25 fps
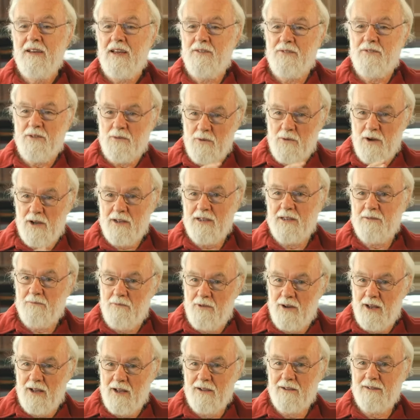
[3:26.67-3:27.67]
If you're working
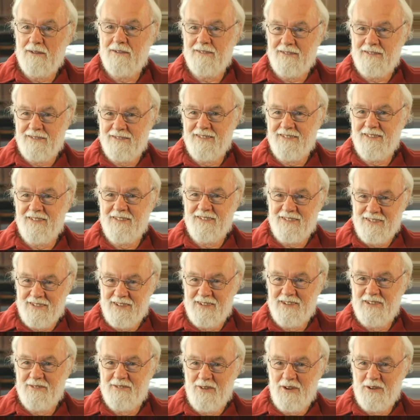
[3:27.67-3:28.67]
well
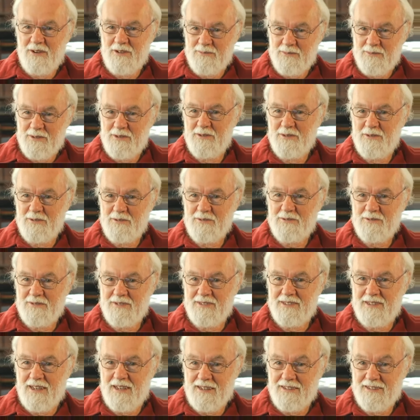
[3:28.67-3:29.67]
in the volume two
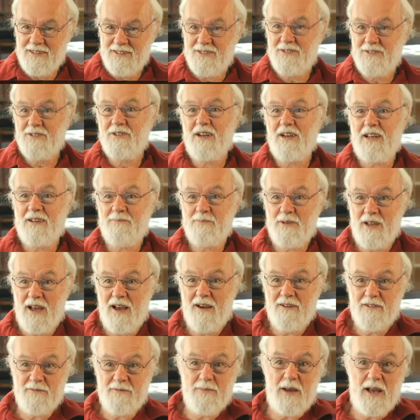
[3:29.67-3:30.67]
sense, you're going to have to be
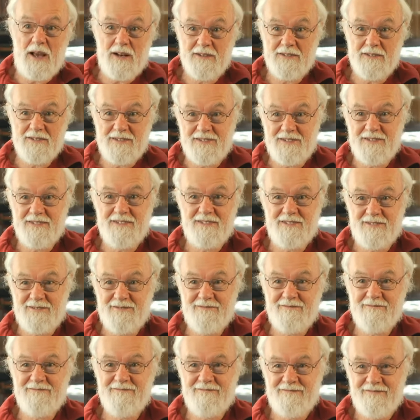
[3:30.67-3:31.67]
out of balance
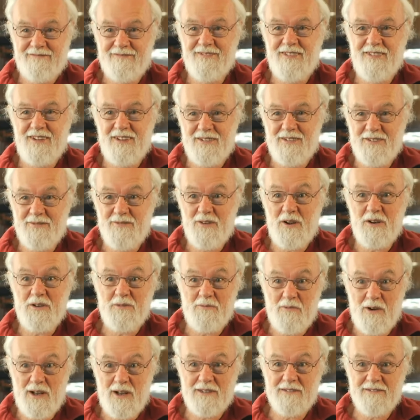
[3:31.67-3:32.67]
in the
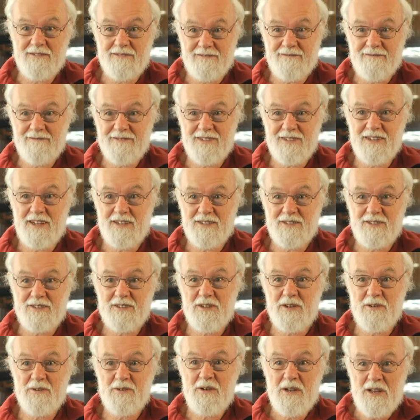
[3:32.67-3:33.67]
volume one sense.
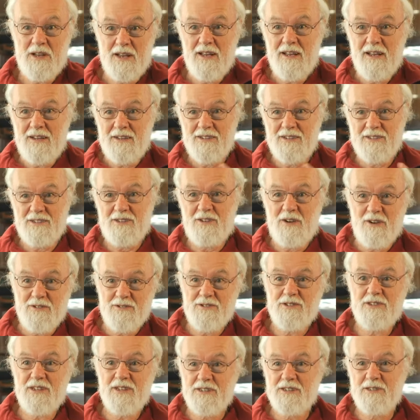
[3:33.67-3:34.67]
So there's a
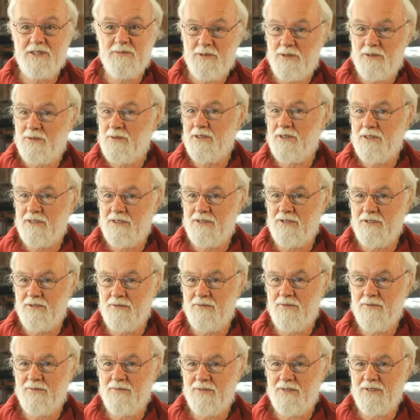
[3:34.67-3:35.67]
contradiction between the
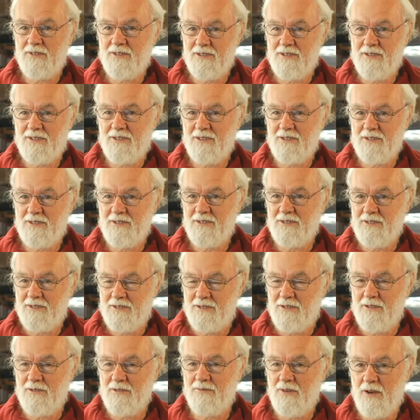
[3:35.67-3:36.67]
two,
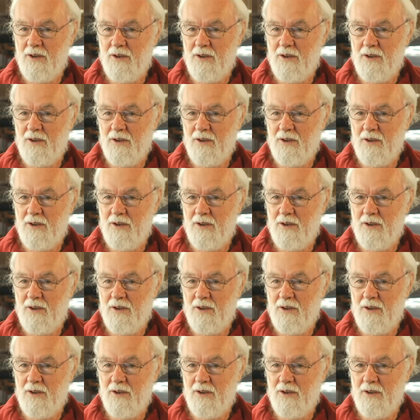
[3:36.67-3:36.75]
two